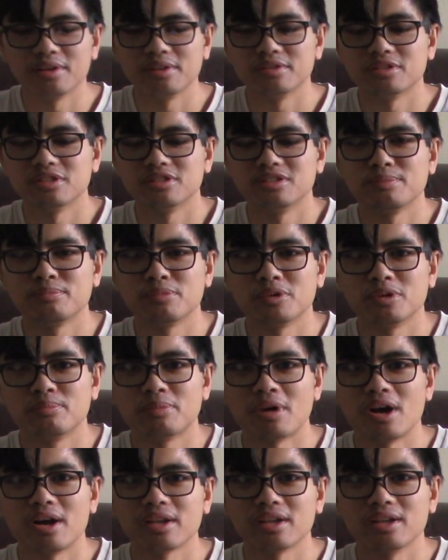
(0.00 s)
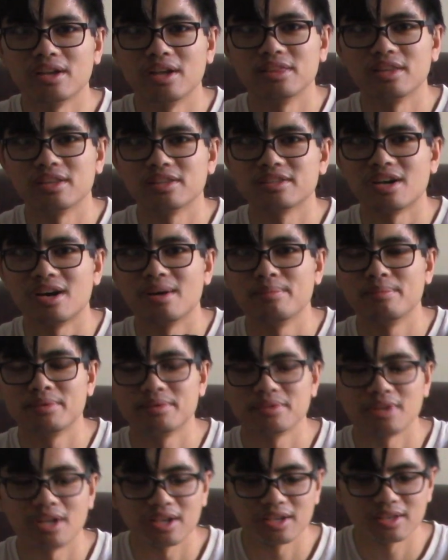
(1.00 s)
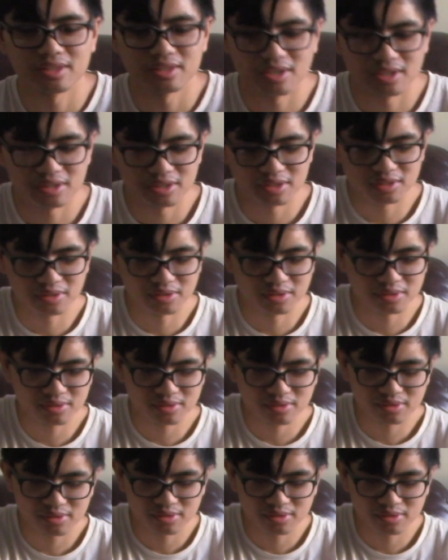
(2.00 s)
There's a zipper pocket on the top that I can undo.